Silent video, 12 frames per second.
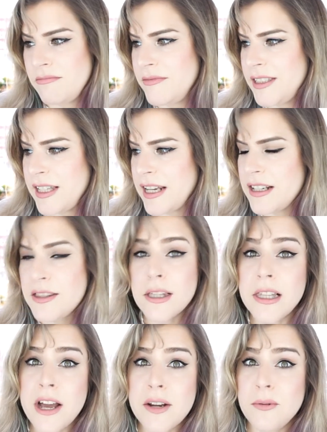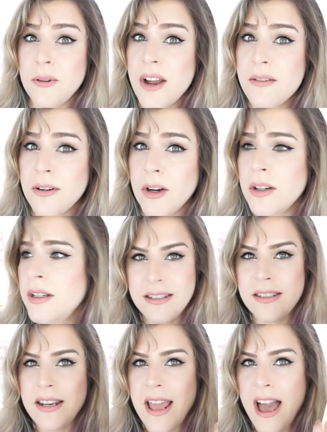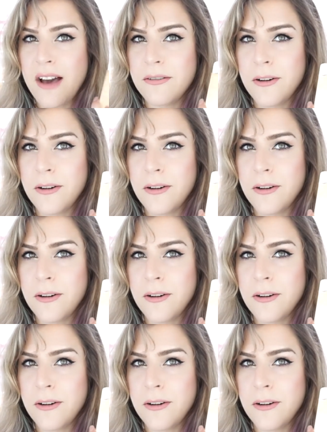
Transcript: stayed in the line forever. It doesn't have